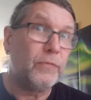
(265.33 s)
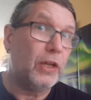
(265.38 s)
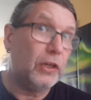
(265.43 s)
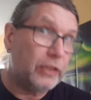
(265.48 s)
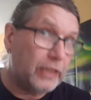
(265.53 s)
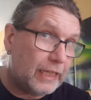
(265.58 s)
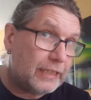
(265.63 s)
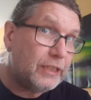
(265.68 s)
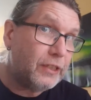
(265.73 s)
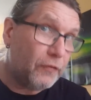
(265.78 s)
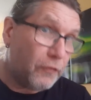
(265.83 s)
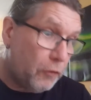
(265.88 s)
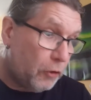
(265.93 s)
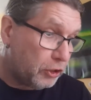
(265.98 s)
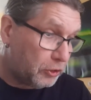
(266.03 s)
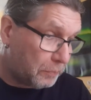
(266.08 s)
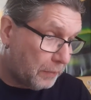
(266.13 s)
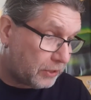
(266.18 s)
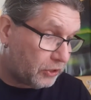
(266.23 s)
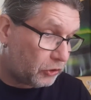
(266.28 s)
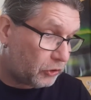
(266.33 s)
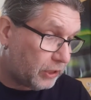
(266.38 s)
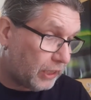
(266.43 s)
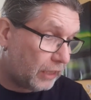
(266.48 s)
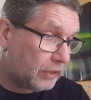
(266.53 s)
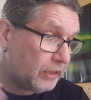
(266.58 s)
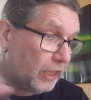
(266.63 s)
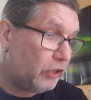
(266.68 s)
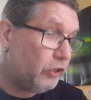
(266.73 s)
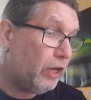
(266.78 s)
Well, that's the first message you
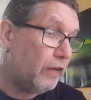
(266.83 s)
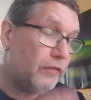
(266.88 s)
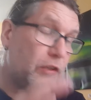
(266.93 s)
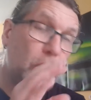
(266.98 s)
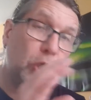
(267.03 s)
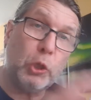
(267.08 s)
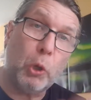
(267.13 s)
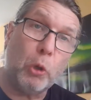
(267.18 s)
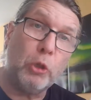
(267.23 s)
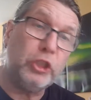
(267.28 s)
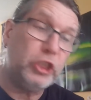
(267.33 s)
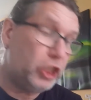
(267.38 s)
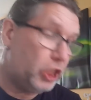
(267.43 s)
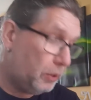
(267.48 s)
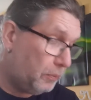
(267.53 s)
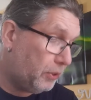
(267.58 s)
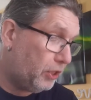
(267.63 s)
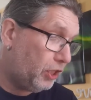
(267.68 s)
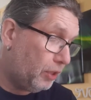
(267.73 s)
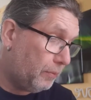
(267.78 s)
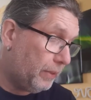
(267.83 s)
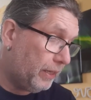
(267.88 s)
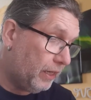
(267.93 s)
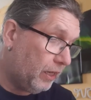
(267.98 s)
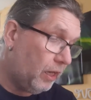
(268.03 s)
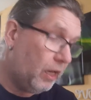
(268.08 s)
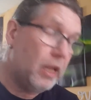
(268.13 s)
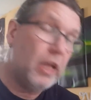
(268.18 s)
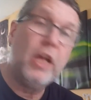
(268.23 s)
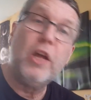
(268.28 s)
got. Then you have the doll sheep in the
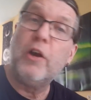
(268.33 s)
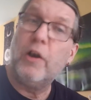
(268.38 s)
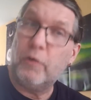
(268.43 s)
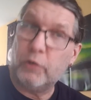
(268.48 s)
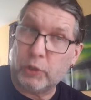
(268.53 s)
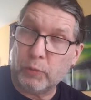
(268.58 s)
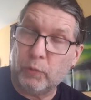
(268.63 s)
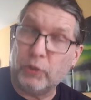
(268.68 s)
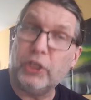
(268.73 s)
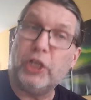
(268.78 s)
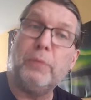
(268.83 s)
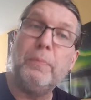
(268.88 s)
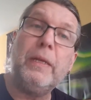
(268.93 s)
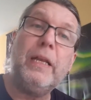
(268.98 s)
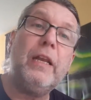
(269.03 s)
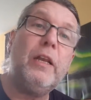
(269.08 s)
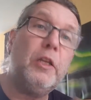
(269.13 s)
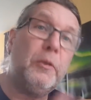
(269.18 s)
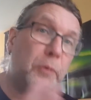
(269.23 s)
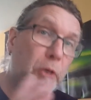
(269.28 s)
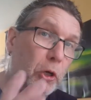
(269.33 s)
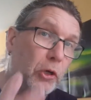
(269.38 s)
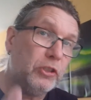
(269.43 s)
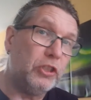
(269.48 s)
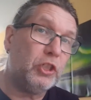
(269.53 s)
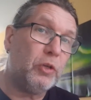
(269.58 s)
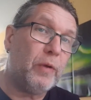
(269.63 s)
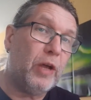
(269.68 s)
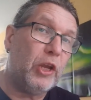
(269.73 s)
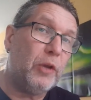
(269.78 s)
middle. The one in the middle, because
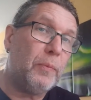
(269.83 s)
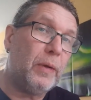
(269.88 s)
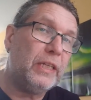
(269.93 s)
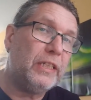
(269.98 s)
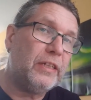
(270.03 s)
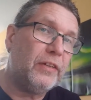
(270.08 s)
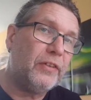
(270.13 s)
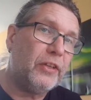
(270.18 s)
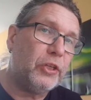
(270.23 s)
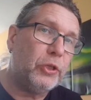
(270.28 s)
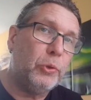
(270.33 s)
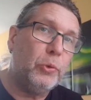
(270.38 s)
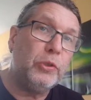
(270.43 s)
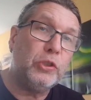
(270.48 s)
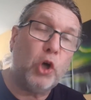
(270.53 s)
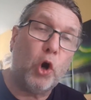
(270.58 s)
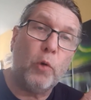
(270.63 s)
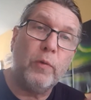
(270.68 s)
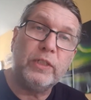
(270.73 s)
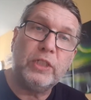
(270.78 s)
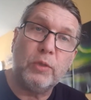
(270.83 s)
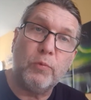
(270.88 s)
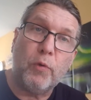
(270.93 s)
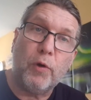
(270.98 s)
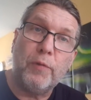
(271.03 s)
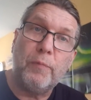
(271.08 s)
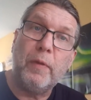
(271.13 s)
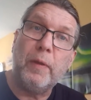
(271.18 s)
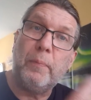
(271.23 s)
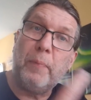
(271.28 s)
it's surrounded by the other two, is always the
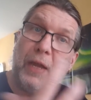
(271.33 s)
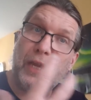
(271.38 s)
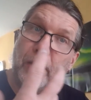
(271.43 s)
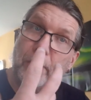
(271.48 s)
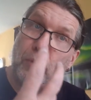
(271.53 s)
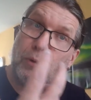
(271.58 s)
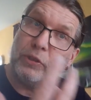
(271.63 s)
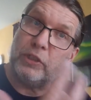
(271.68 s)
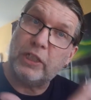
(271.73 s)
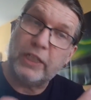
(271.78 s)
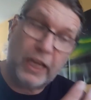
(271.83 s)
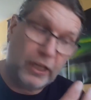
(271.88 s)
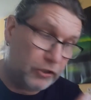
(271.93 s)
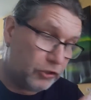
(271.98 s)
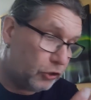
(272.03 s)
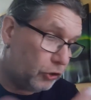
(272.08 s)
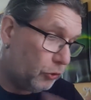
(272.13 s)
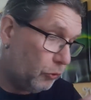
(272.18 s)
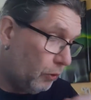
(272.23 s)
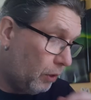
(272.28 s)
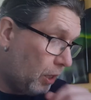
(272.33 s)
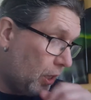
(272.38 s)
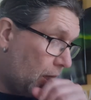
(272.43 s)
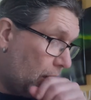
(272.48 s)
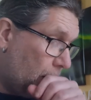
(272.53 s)
one they pay the most attention to.